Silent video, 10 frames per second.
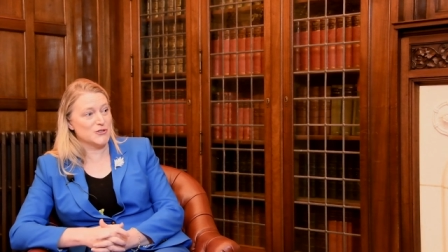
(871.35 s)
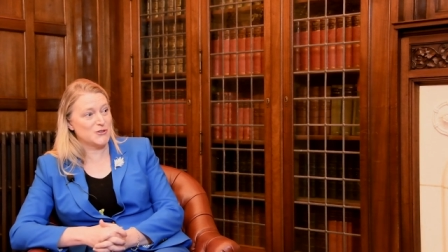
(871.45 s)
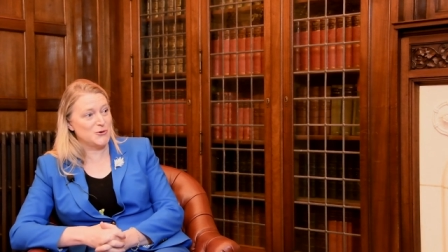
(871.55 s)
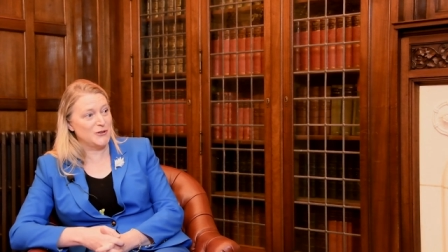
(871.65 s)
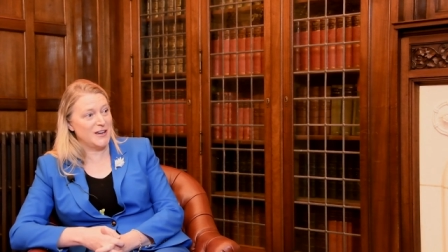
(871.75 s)

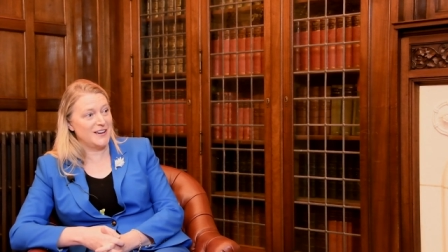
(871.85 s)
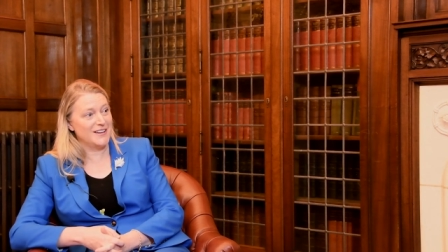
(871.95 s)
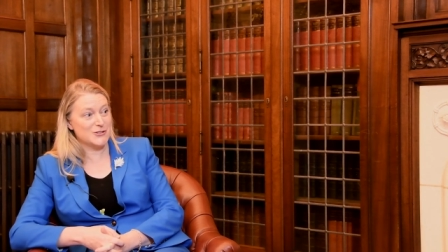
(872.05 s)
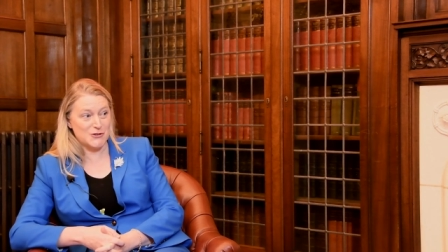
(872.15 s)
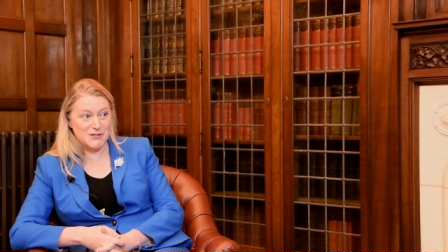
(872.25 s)
schooling
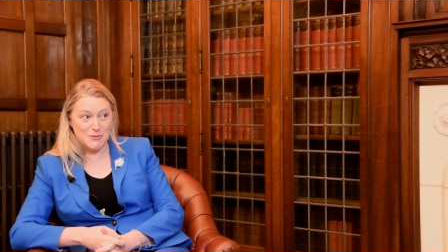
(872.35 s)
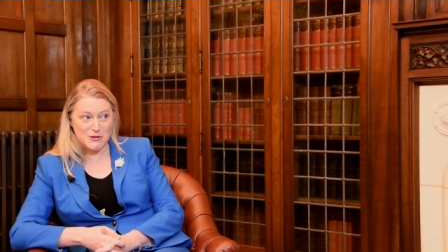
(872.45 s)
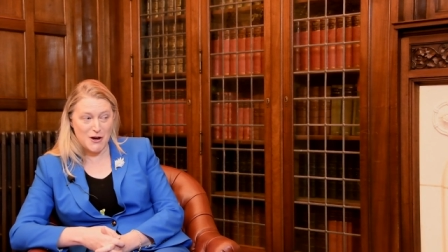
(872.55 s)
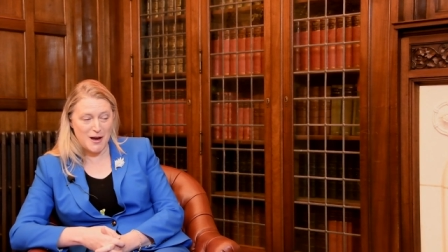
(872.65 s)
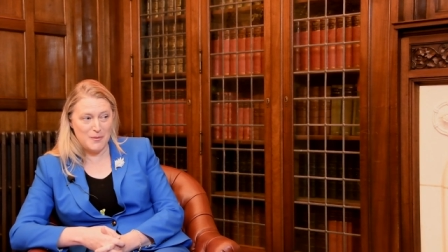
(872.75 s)
took some
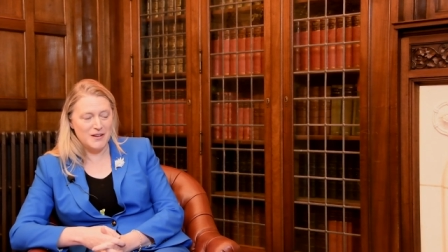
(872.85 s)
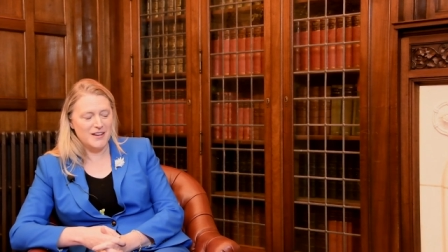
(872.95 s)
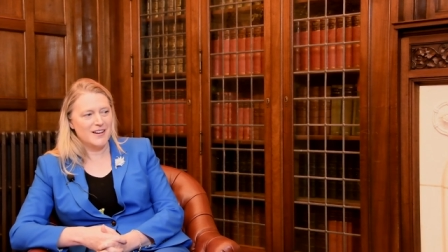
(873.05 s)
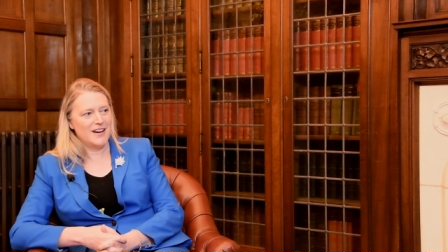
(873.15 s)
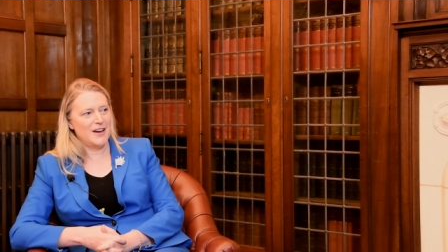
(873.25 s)
time, yes.